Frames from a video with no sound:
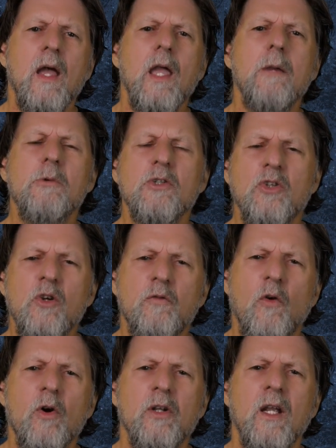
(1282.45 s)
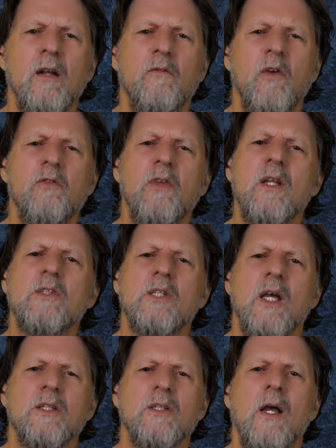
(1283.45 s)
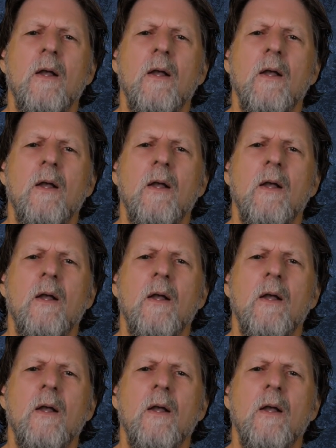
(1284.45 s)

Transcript: Hebrews 2:14 and 15 says,